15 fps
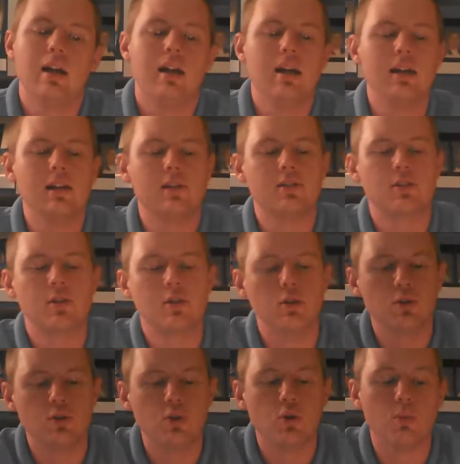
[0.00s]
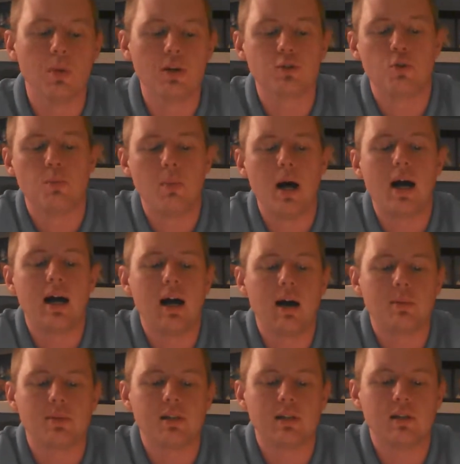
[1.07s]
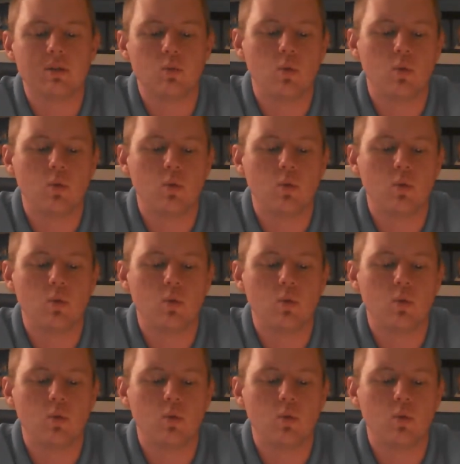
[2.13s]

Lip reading: is to do a muscle biopsy,